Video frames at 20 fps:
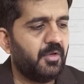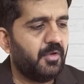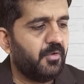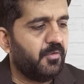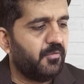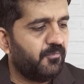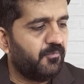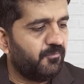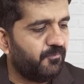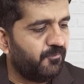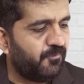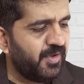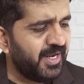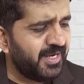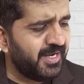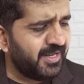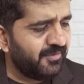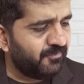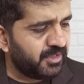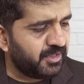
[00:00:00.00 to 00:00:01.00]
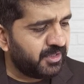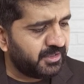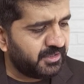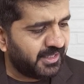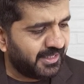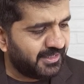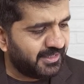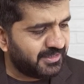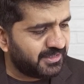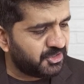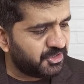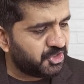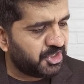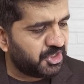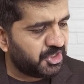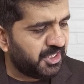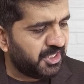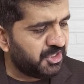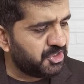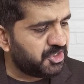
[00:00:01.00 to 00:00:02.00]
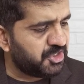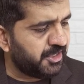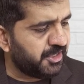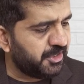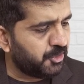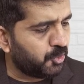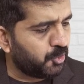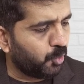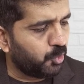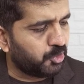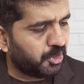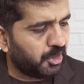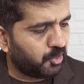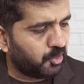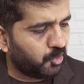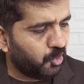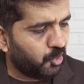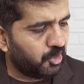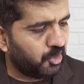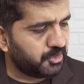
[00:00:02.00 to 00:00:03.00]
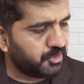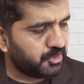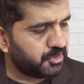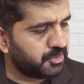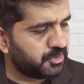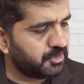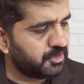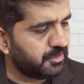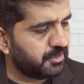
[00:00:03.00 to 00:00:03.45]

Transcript: Whenever there is a change in total cost,